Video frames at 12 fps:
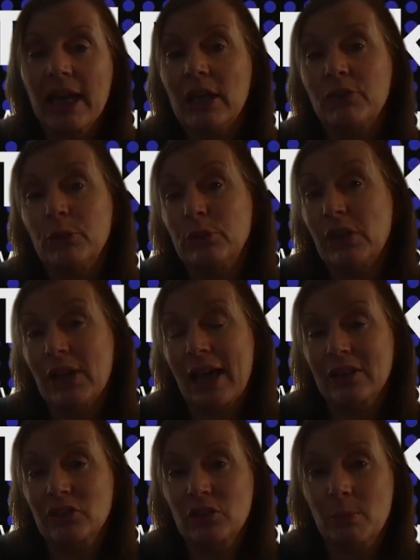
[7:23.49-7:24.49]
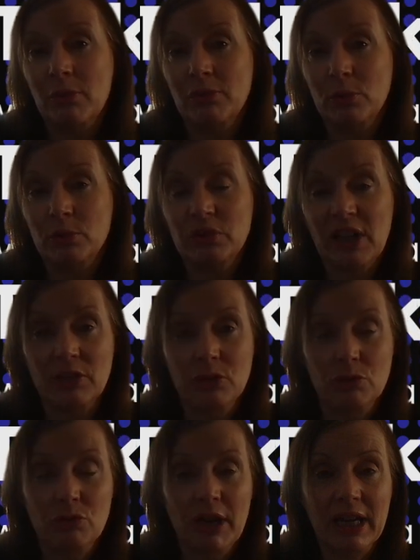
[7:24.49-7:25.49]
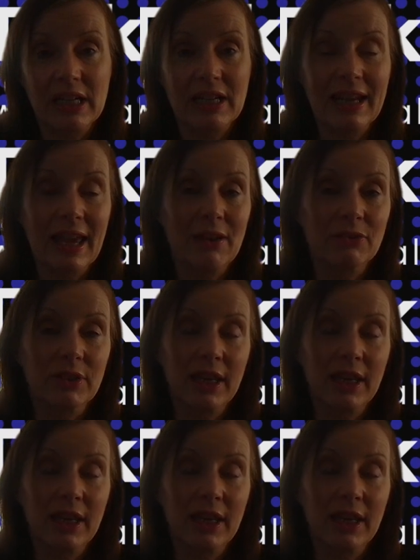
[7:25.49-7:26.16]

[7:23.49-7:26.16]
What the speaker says: If you still had some of your standard rate left,